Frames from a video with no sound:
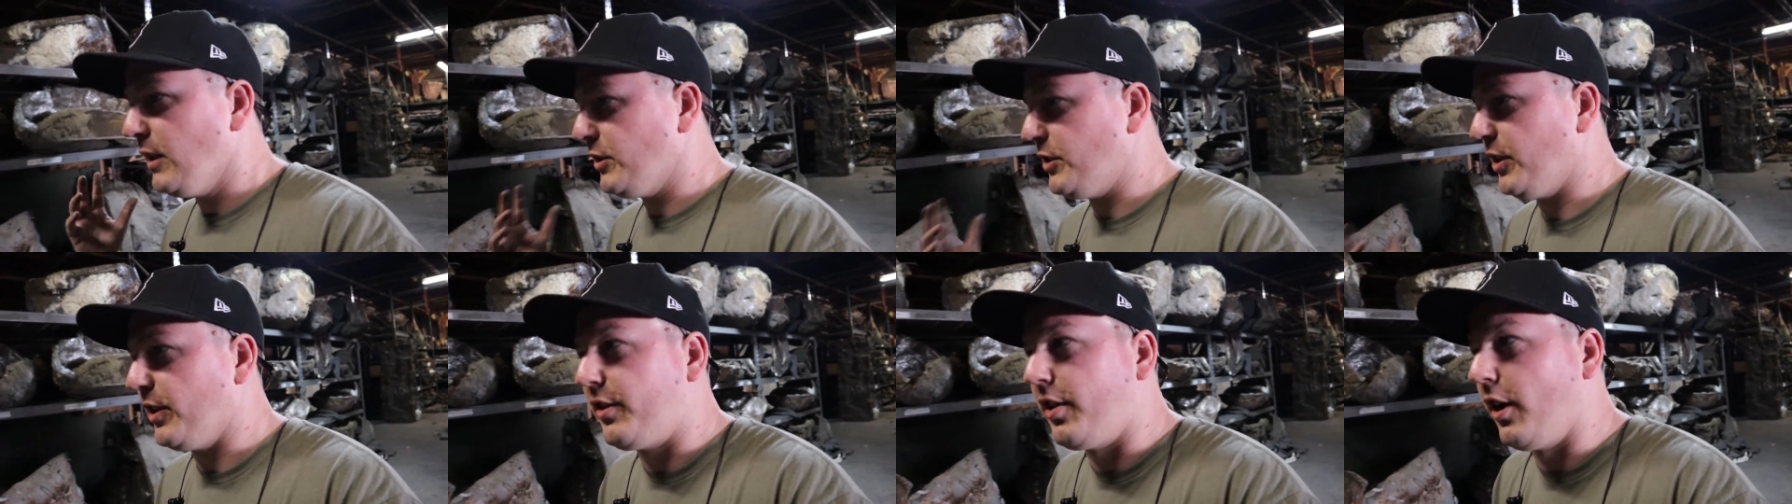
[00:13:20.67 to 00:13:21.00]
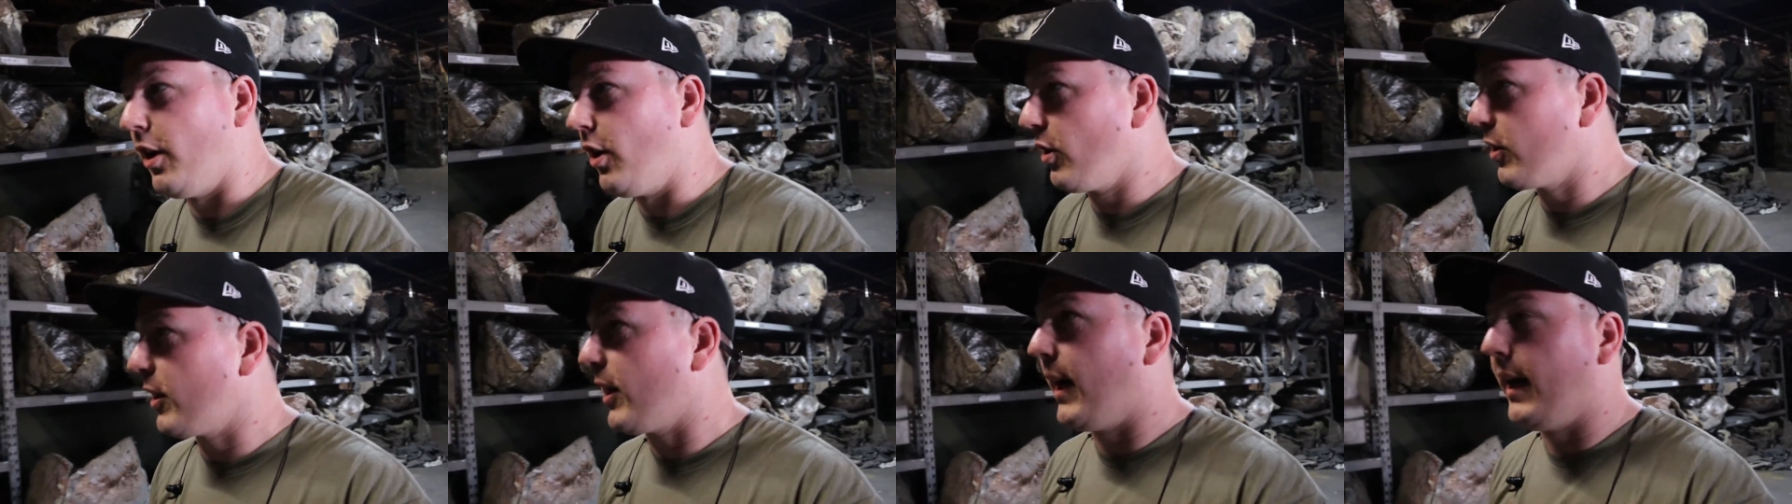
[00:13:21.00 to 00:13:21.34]
just
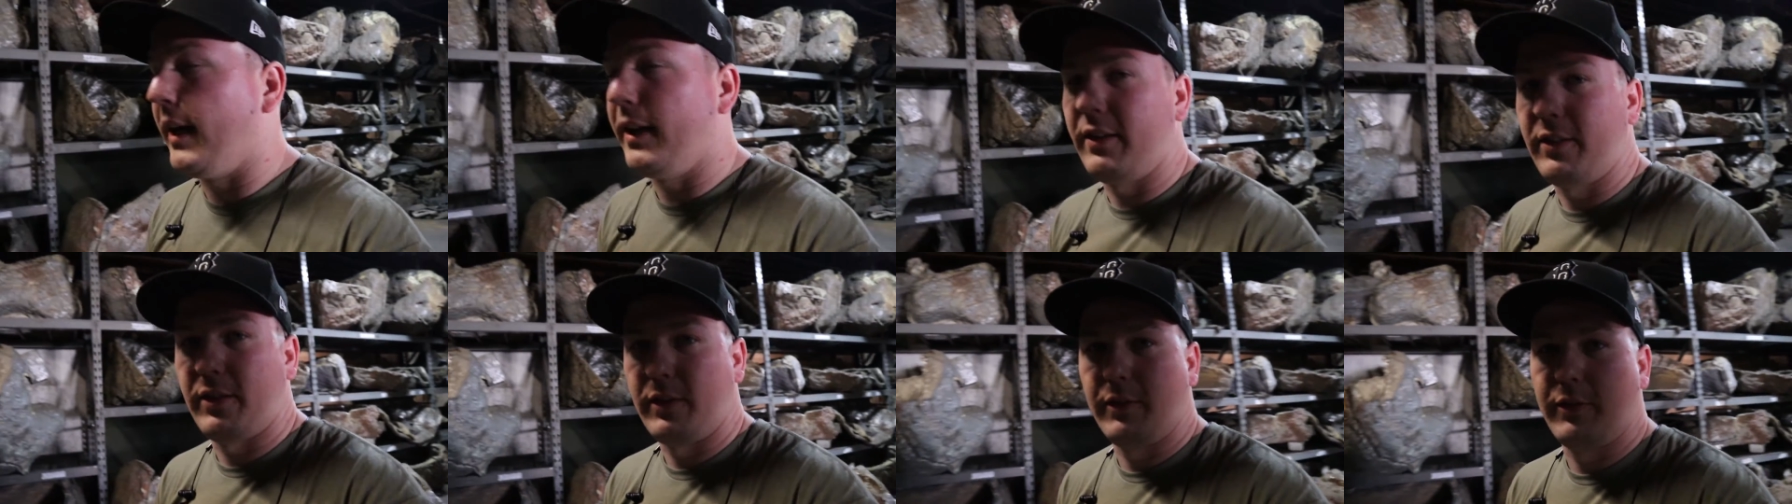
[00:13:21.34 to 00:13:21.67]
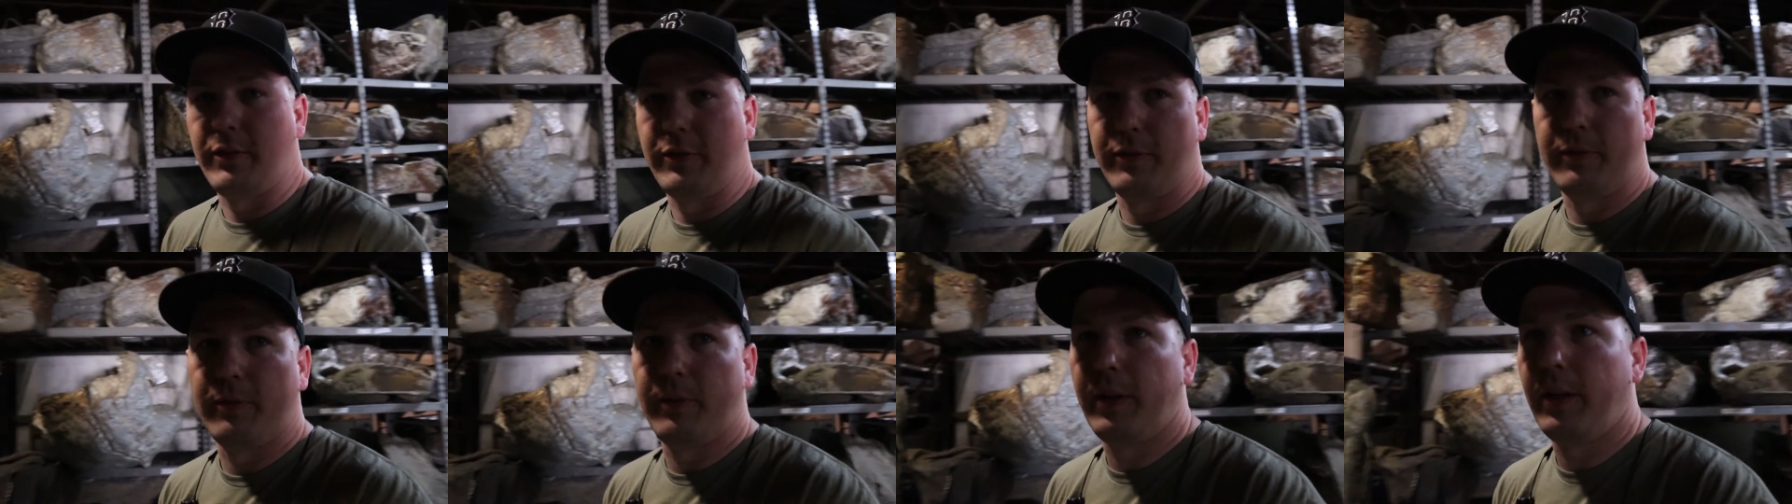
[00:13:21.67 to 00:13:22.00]
all kinds of
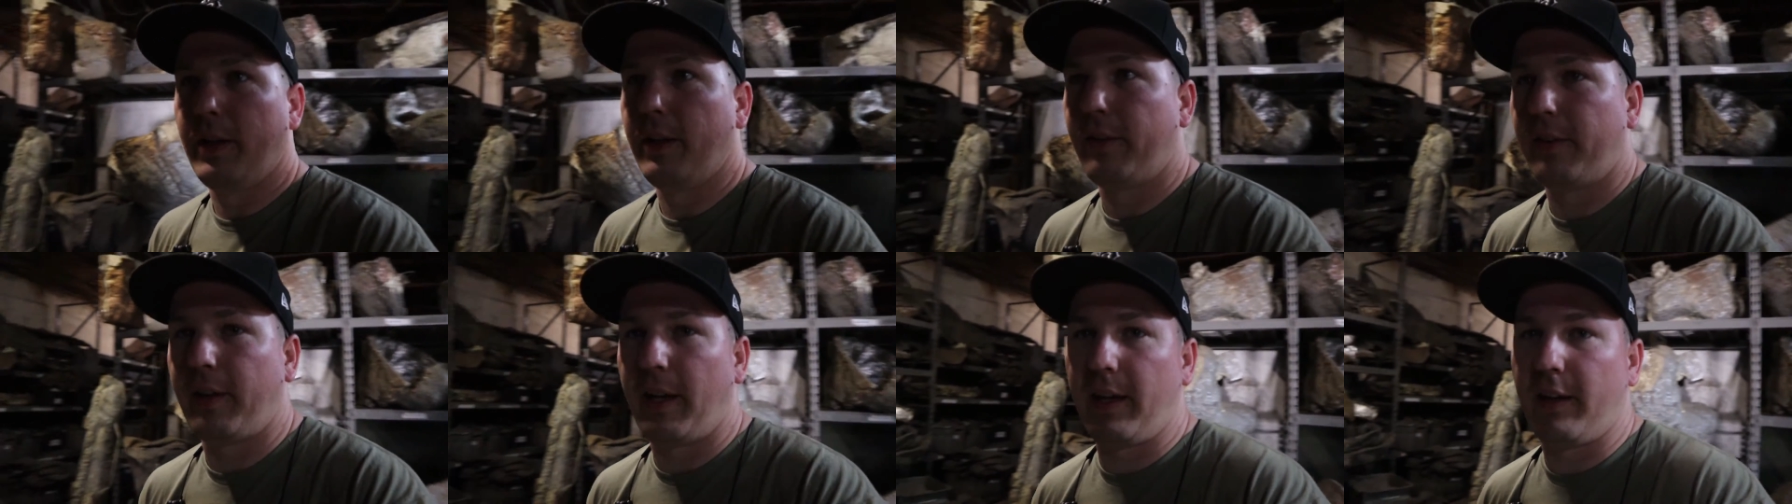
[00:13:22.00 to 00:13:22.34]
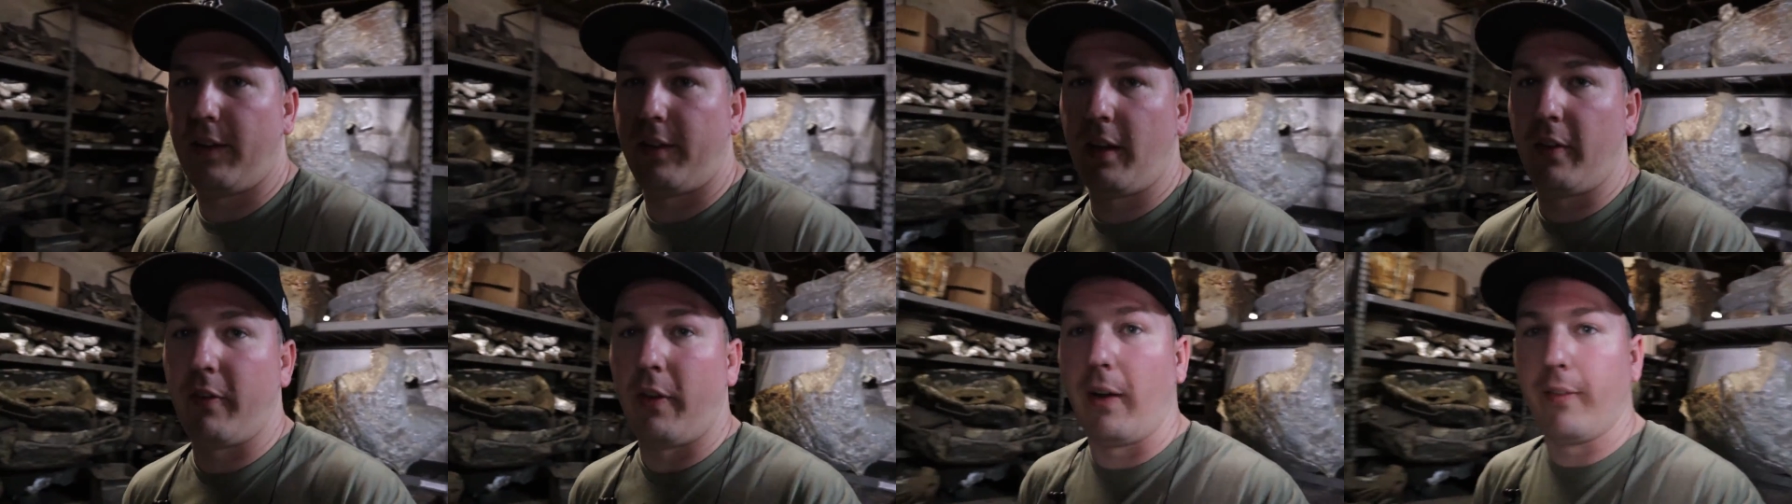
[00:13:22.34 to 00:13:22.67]

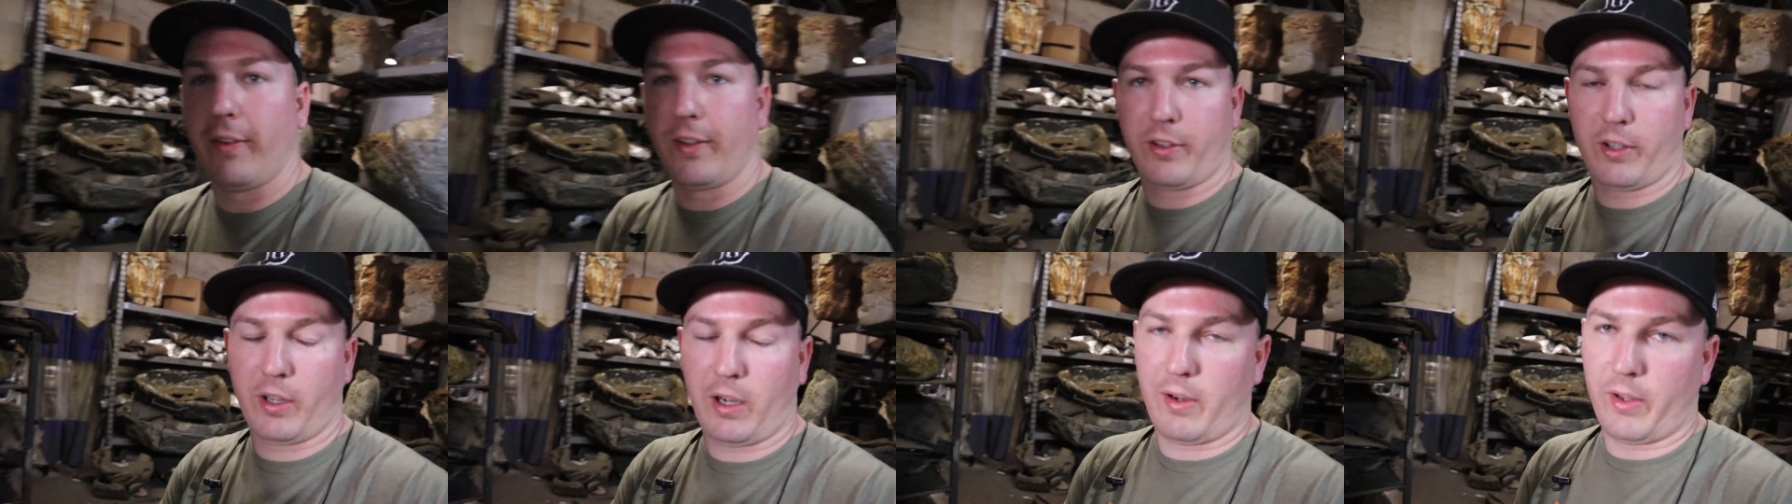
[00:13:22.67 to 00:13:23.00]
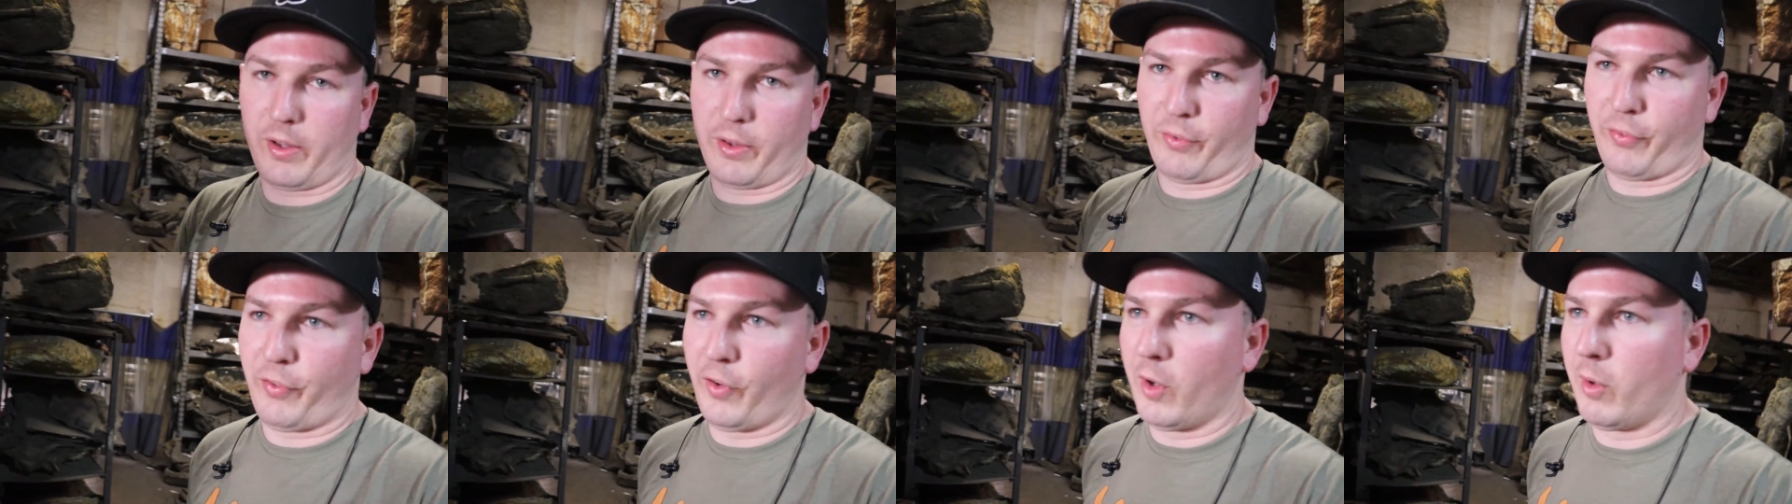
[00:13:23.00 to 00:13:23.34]
insane stuff. Obviously
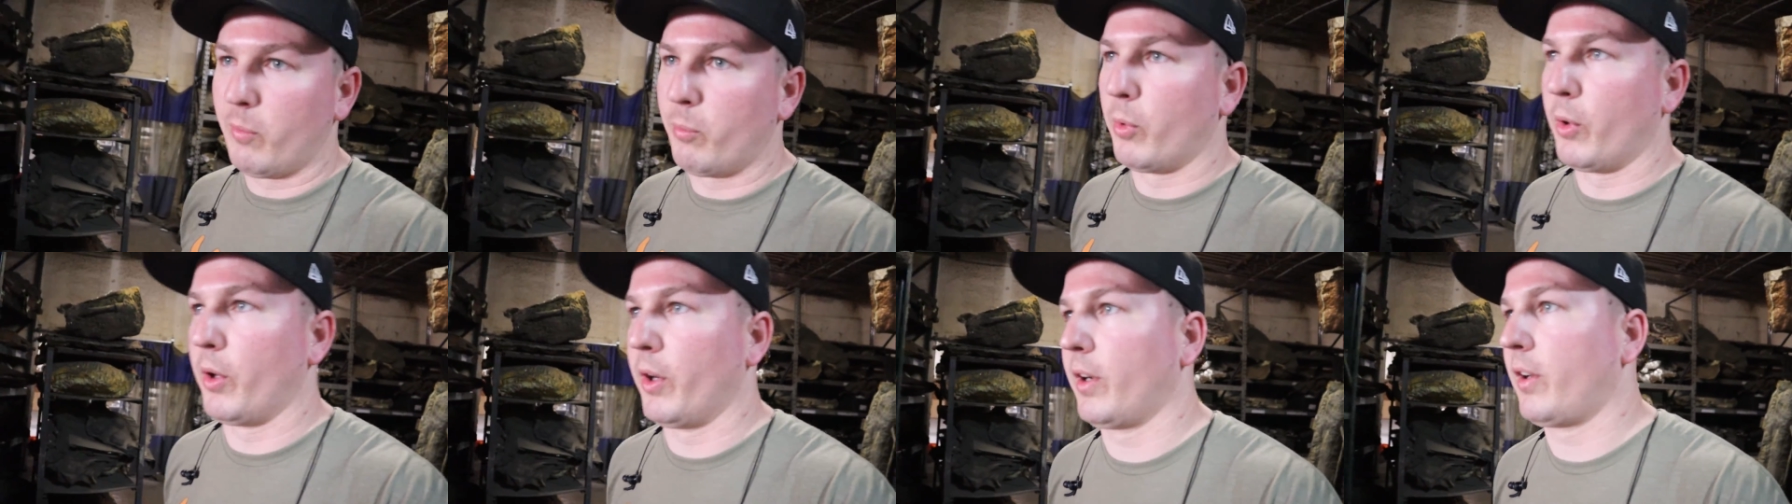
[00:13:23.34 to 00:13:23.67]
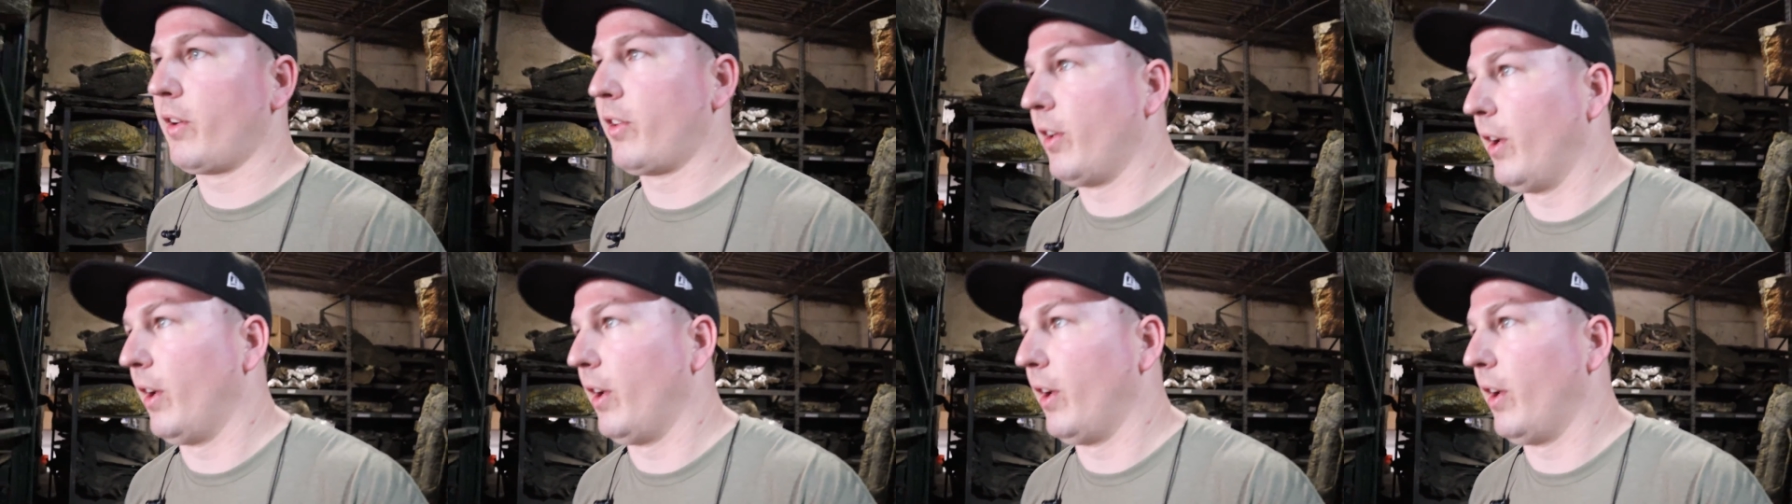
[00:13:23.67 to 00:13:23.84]
all the foam work.